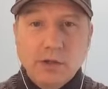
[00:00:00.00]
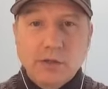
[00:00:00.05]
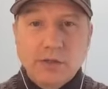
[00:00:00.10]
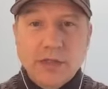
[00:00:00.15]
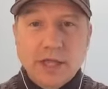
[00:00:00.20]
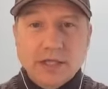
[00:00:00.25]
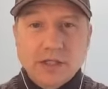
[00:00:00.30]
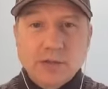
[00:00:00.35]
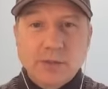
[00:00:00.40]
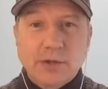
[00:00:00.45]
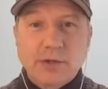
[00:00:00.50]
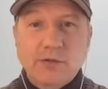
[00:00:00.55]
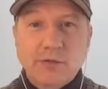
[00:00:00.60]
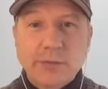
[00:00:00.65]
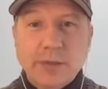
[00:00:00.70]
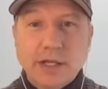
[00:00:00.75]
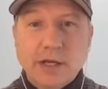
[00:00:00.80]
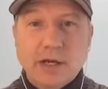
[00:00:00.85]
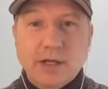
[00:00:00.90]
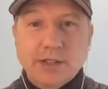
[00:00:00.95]
Thanks so much for
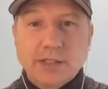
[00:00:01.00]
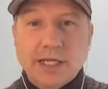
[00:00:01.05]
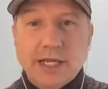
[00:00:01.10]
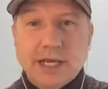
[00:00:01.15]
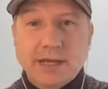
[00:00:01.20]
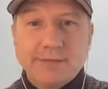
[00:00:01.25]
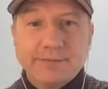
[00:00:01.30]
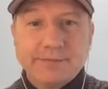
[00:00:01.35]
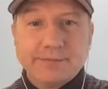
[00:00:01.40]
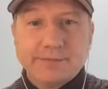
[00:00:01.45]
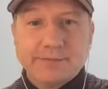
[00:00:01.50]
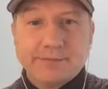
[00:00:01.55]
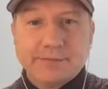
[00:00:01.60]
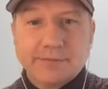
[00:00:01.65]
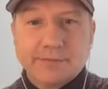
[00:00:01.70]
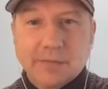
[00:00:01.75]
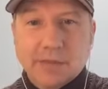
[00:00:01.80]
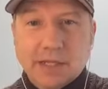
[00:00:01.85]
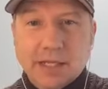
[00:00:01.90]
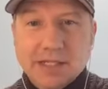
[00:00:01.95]
being on today.
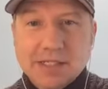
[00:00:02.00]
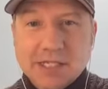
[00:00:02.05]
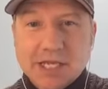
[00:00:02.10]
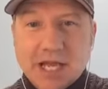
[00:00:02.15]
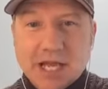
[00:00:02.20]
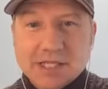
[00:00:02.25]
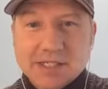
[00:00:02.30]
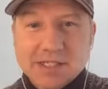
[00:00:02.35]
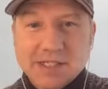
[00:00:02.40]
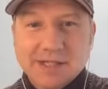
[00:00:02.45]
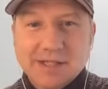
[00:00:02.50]
Get to yes.